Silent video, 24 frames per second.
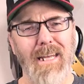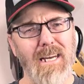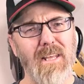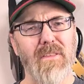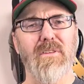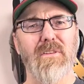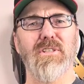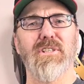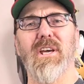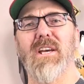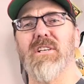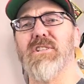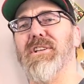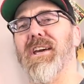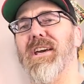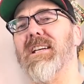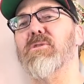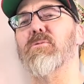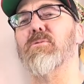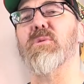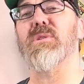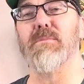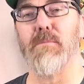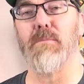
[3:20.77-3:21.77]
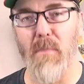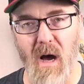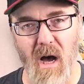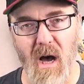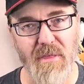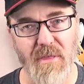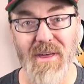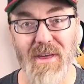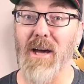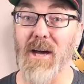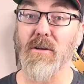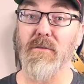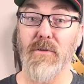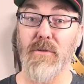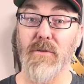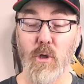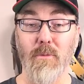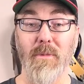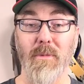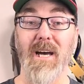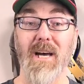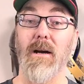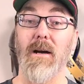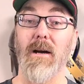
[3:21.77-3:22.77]
Hitting the stage next was Moth out of
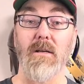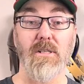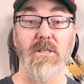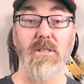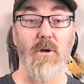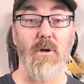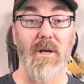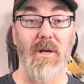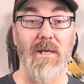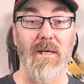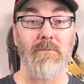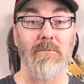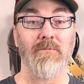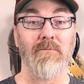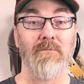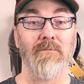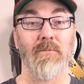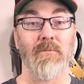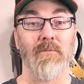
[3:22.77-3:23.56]
Yuma, Arizona,